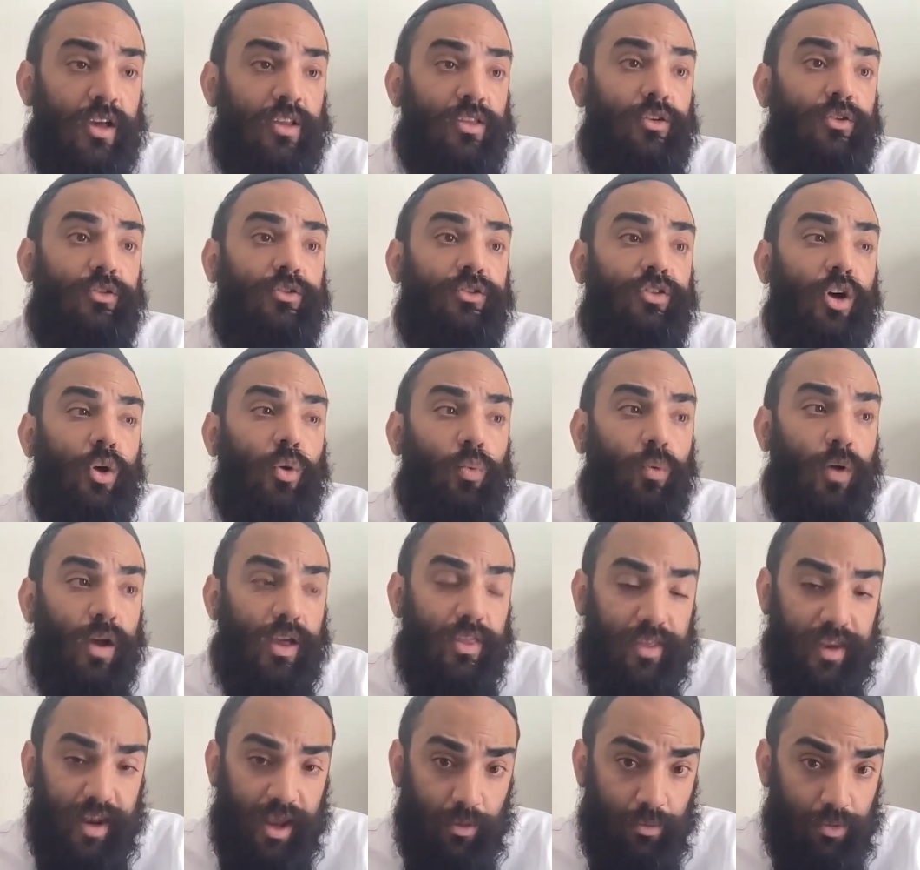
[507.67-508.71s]
there's no way
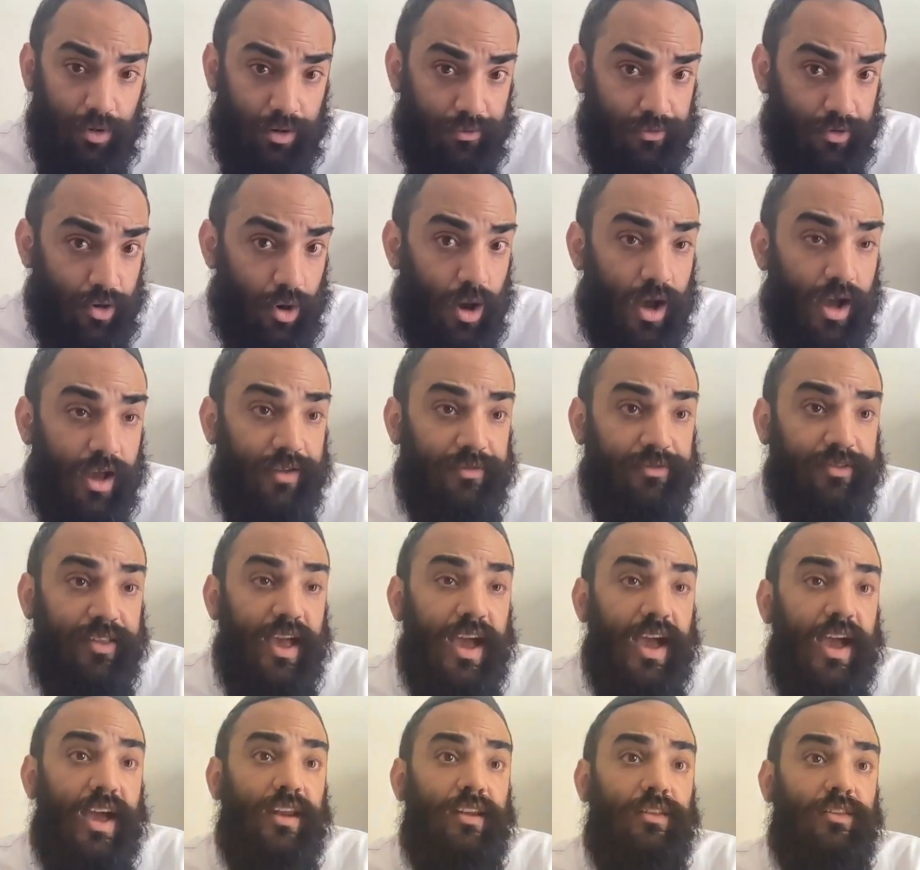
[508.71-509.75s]
that I would have arrived
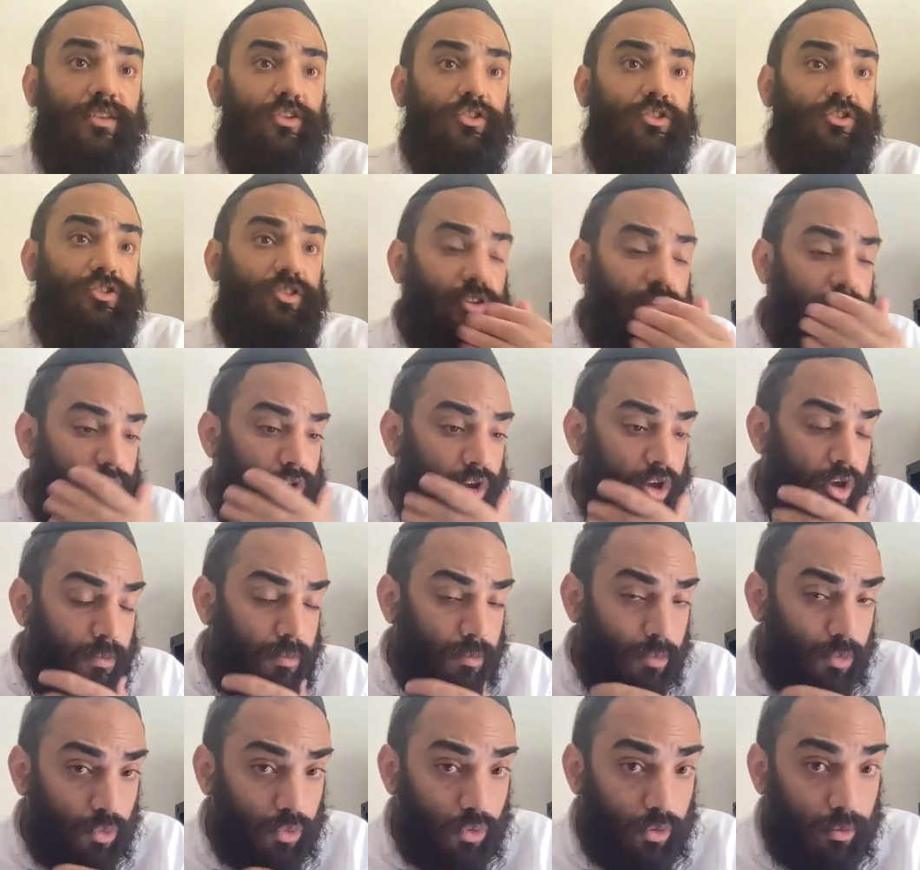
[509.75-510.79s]
at the sheer
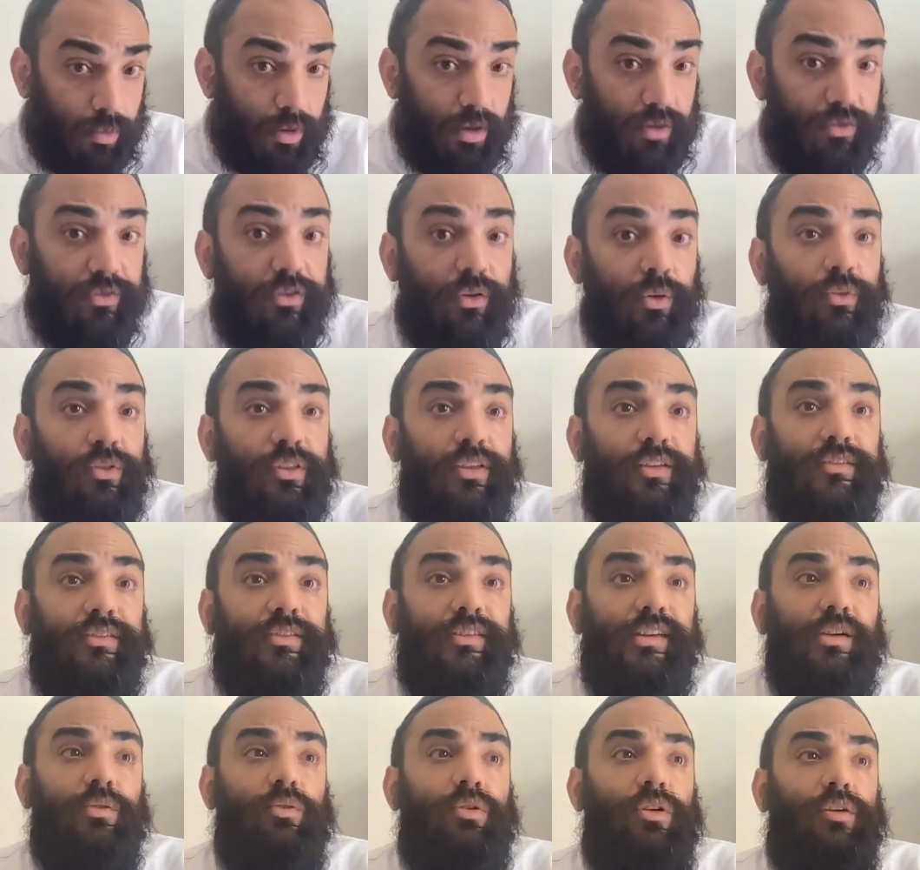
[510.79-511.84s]
Mer- so this
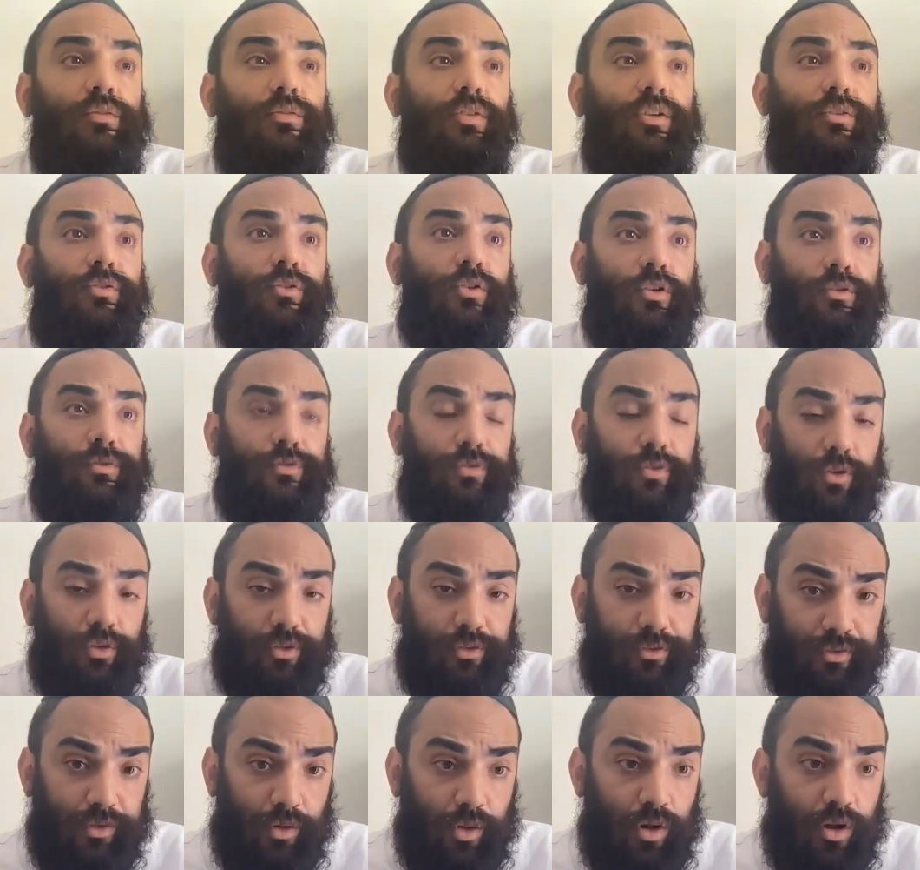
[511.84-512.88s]
secret of the fourfold
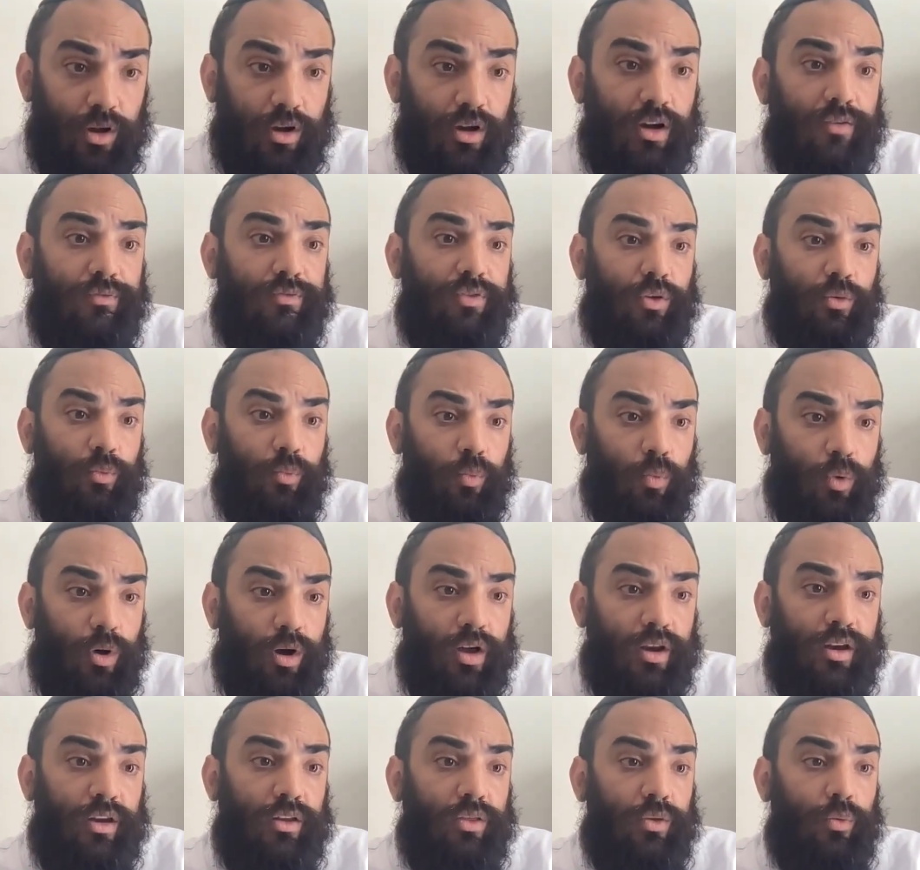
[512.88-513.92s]
song of the
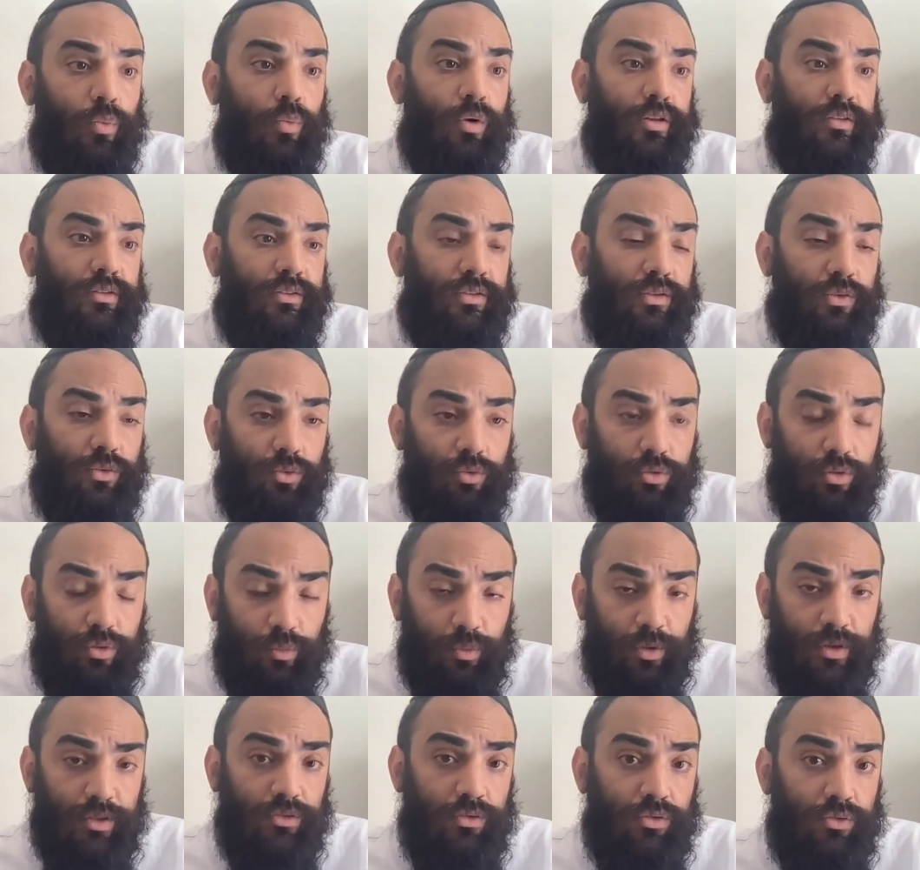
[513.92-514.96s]
one, the one two, the
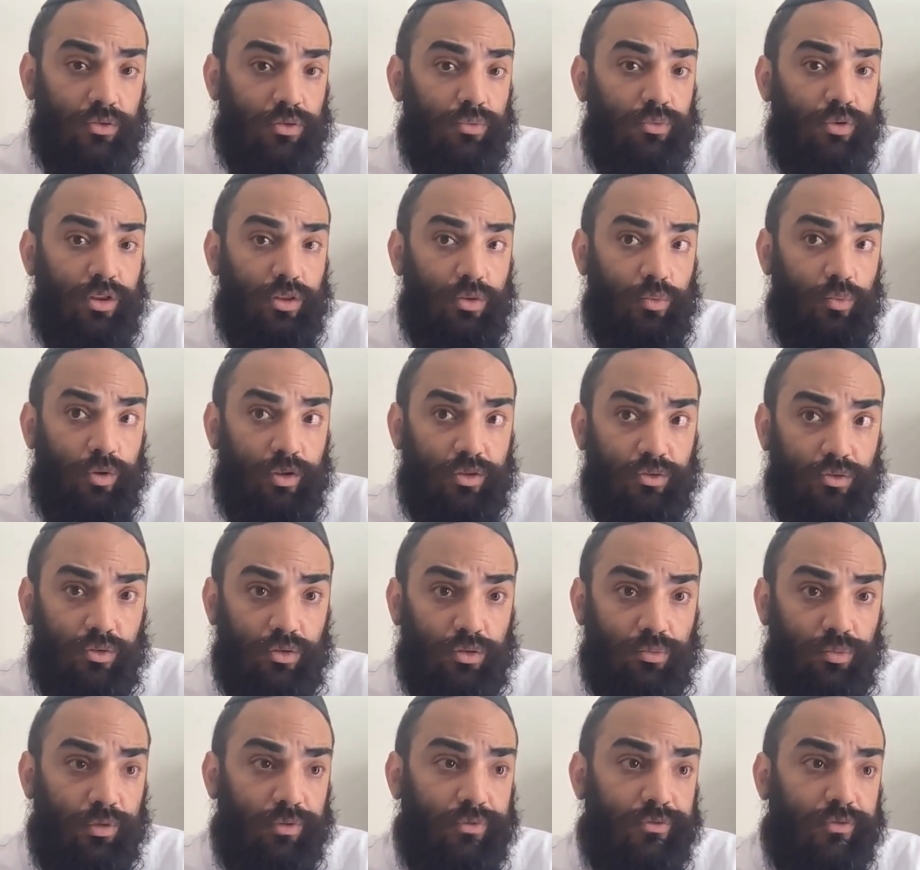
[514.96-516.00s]
one two three, the one two
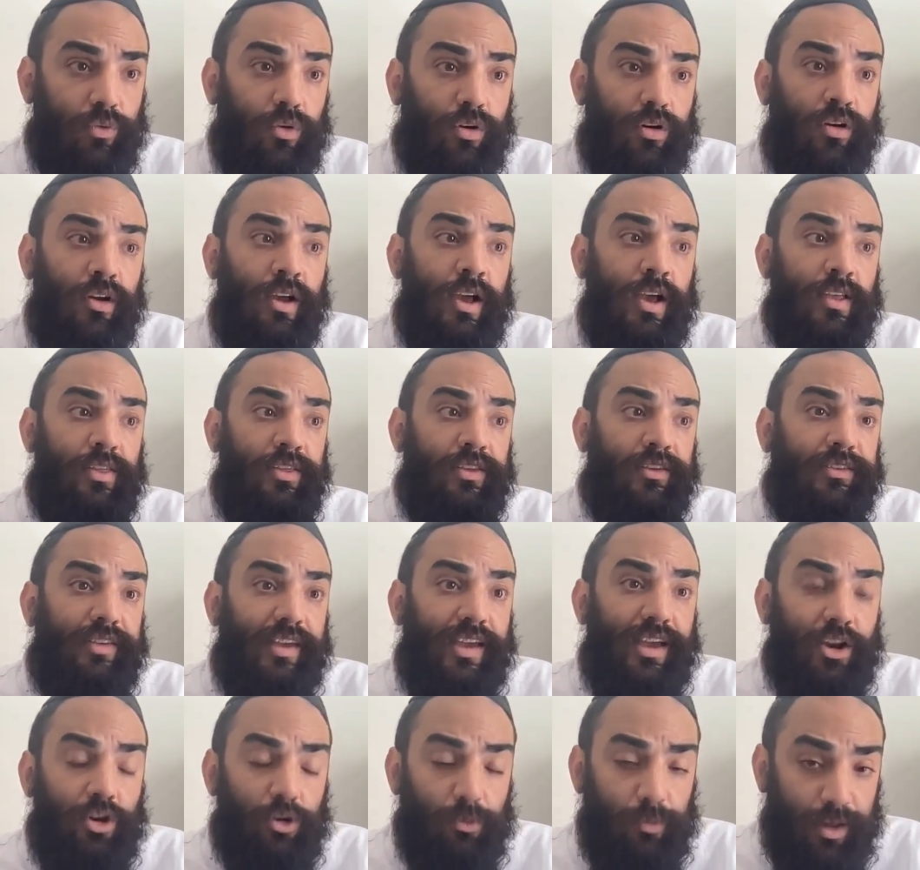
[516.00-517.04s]
three four, this
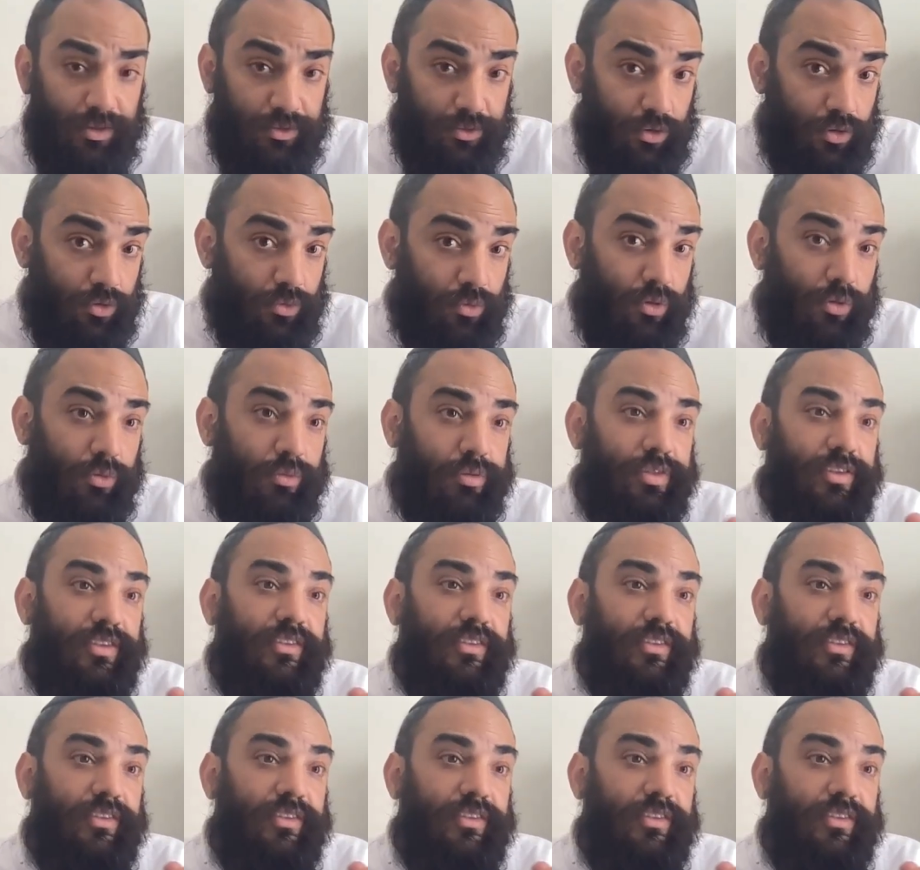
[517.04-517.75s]
incremental growth.